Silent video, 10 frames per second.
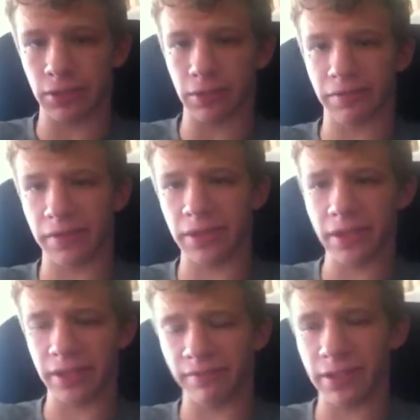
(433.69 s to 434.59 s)
turn
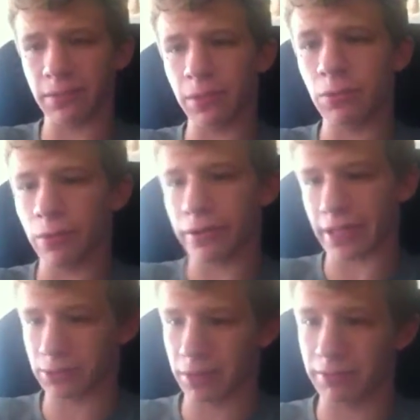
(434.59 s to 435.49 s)
invisible? Well,
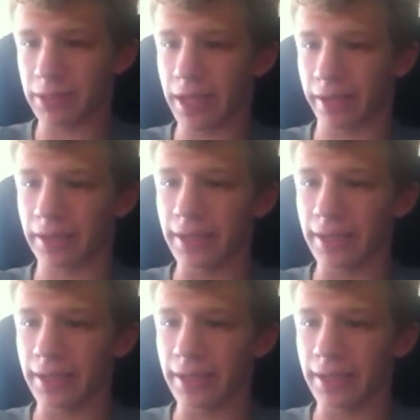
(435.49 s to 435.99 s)
that's what I'm saying.